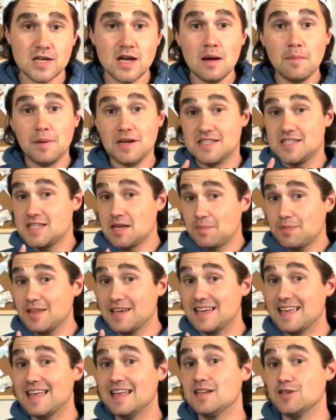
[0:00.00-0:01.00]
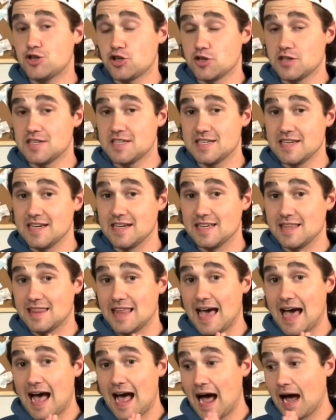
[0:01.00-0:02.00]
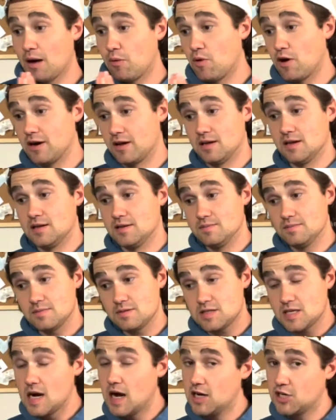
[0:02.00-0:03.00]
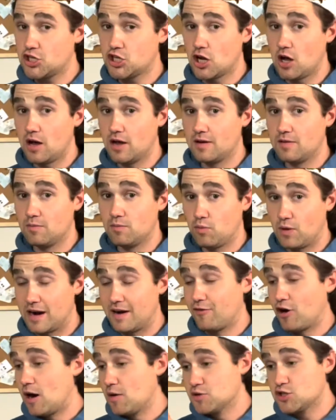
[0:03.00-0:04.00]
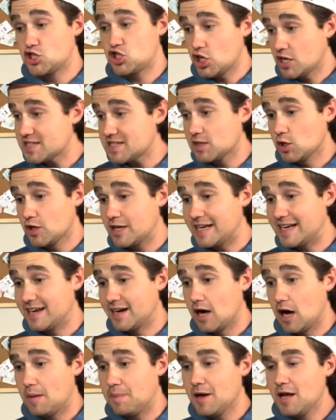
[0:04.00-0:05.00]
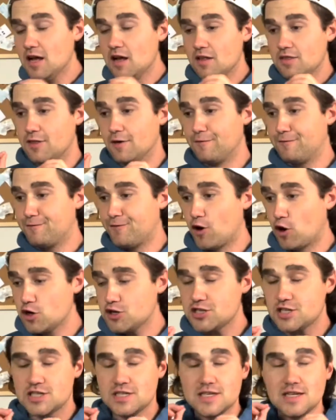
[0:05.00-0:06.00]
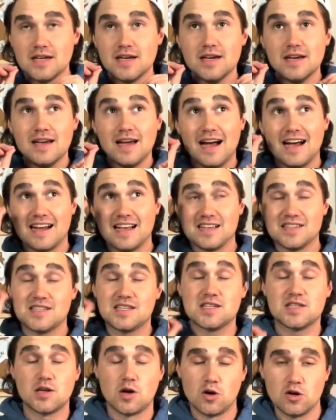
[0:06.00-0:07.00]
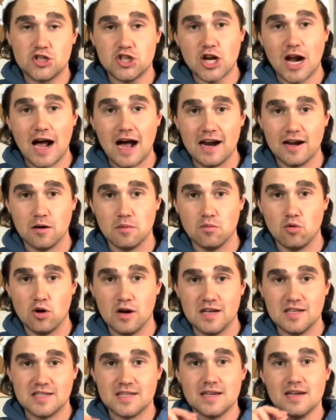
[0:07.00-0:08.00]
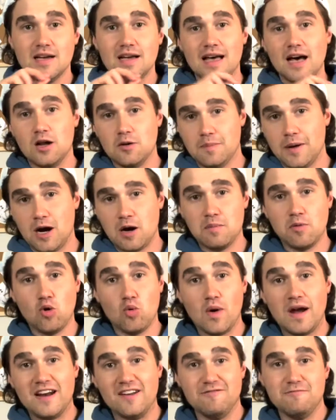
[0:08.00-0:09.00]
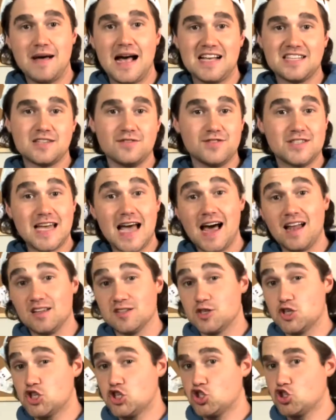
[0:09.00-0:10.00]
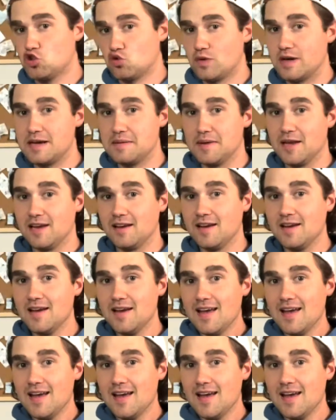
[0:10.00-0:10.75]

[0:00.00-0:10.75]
but something interesting that I want to touch on whenever I was just looking it up, the first, search item was Unbearable Weight of Massive Talent streaming.